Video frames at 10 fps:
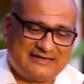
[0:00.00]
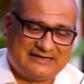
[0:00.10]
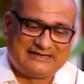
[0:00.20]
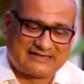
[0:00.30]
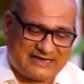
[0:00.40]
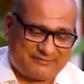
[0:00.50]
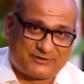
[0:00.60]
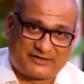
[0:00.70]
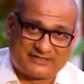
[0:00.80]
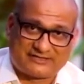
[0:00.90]
and
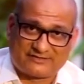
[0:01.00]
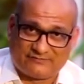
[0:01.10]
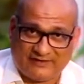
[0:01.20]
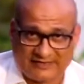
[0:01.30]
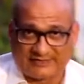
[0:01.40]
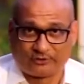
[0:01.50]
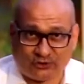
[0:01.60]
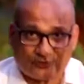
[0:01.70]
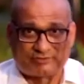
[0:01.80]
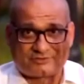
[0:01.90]
anytime you can, when it
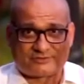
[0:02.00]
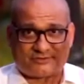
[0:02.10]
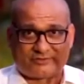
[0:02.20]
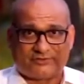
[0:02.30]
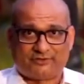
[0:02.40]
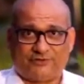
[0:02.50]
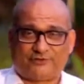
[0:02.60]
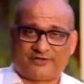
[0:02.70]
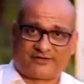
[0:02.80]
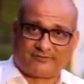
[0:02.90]
grows,
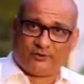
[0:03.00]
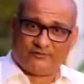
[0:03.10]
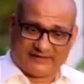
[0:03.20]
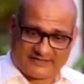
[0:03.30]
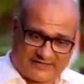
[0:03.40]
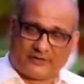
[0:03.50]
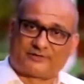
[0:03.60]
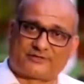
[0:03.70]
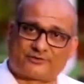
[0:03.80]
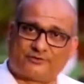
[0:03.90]
you can remove and take
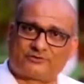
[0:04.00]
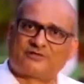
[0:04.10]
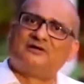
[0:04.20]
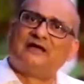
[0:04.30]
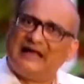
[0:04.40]
out its root.